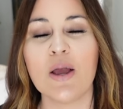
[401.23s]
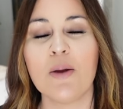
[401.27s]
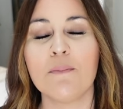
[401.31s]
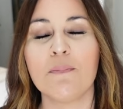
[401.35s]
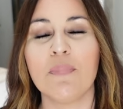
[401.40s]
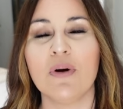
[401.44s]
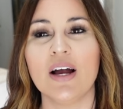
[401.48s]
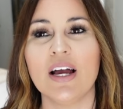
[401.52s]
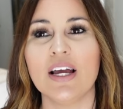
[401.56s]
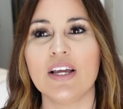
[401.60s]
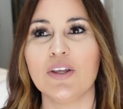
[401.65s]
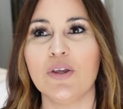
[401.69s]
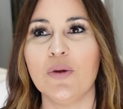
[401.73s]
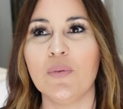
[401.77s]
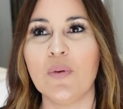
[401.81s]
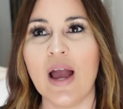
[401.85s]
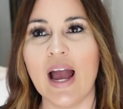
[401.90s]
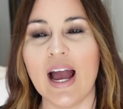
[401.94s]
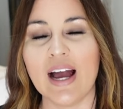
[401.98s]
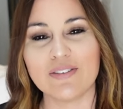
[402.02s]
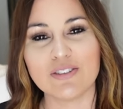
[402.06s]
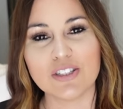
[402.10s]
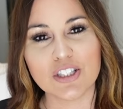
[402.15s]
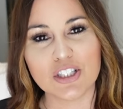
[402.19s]
But you
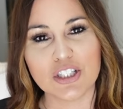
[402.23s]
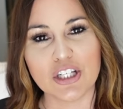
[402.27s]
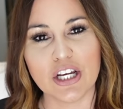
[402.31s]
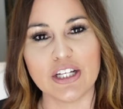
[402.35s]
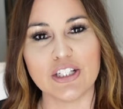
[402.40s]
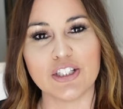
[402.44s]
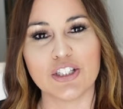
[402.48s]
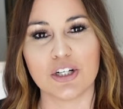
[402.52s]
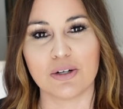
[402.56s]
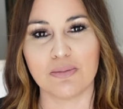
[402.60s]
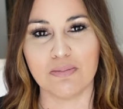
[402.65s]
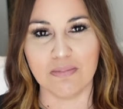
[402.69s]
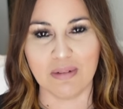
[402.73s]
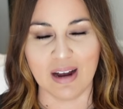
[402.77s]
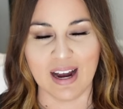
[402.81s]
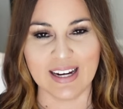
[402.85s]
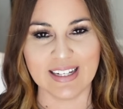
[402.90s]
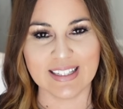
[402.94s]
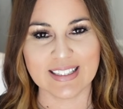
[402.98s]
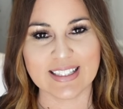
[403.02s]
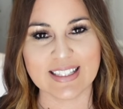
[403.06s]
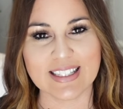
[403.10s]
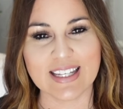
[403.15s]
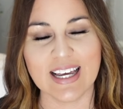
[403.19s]
have to change your
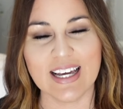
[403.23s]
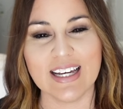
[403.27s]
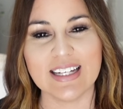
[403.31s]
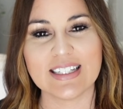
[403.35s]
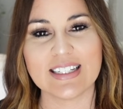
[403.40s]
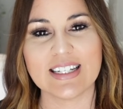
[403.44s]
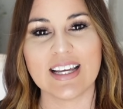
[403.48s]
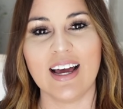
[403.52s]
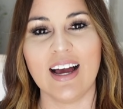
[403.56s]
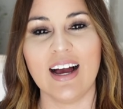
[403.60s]
mindset